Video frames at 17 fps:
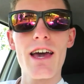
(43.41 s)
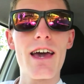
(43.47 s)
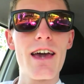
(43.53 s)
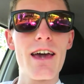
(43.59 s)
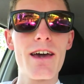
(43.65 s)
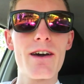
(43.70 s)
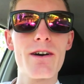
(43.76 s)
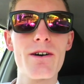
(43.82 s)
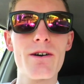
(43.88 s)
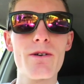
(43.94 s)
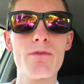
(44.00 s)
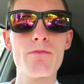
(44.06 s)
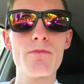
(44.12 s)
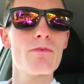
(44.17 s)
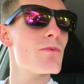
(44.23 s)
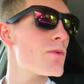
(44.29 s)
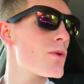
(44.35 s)

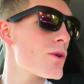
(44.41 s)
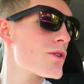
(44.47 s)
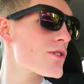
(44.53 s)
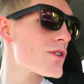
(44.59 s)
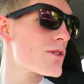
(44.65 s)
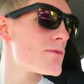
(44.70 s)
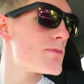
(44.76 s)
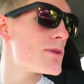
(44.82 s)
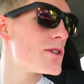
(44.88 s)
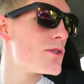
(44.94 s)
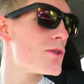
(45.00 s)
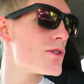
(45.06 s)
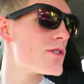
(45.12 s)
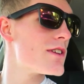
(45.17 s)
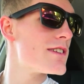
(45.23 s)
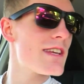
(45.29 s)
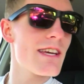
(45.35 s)
um, we're gonna be
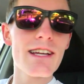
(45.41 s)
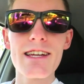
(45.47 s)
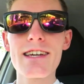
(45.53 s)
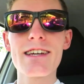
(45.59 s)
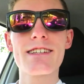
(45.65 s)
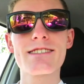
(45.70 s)
doing the daily